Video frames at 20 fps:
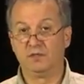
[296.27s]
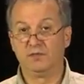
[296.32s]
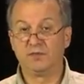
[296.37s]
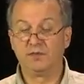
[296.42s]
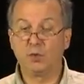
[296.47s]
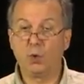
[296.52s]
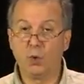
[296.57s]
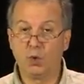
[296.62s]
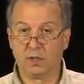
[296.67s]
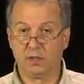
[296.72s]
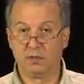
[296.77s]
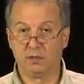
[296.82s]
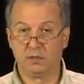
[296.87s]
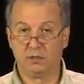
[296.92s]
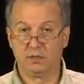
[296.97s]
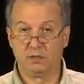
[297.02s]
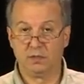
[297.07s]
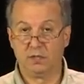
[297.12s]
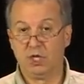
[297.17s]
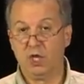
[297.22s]
floor.
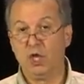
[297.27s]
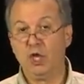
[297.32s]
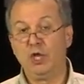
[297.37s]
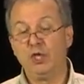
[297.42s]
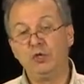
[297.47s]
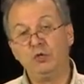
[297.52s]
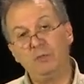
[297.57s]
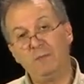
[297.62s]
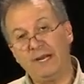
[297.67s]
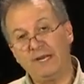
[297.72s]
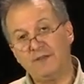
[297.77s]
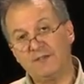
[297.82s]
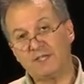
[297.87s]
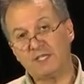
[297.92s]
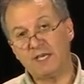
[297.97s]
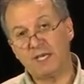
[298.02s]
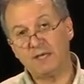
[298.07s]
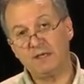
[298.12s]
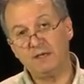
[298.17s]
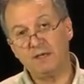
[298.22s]
You might have
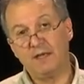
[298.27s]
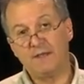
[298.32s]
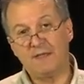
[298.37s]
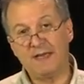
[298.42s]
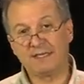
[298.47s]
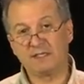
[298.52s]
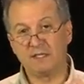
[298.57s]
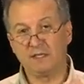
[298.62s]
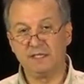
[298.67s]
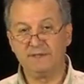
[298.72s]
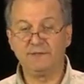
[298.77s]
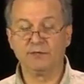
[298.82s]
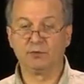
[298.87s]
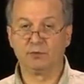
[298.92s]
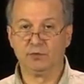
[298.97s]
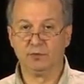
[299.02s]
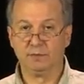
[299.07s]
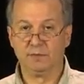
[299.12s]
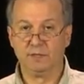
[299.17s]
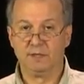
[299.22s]
said that's a living
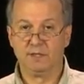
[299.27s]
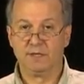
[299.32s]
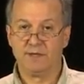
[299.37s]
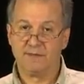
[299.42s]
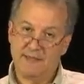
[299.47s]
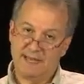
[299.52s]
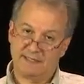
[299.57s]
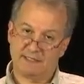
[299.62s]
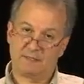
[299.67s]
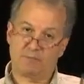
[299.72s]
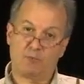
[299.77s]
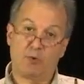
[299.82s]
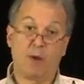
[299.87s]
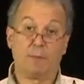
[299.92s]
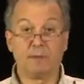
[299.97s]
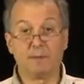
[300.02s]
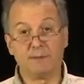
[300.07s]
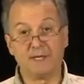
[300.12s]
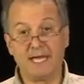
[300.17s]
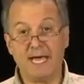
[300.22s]
room. That's
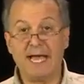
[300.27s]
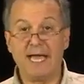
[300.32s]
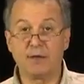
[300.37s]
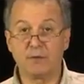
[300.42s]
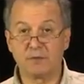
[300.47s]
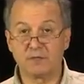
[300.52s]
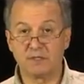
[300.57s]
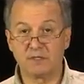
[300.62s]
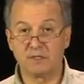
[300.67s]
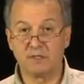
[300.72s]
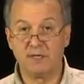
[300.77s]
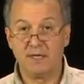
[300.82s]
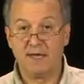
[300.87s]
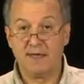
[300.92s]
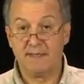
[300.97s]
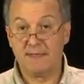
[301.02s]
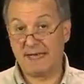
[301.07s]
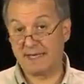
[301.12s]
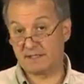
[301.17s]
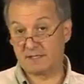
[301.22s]
probably a house.
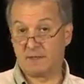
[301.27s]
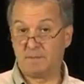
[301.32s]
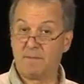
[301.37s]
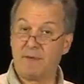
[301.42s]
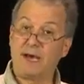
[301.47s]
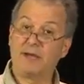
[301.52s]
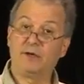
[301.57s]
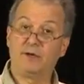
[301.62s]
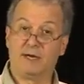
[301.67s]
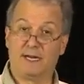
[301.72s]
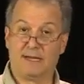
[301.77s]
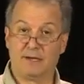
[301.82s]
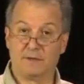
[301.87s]
That's a modern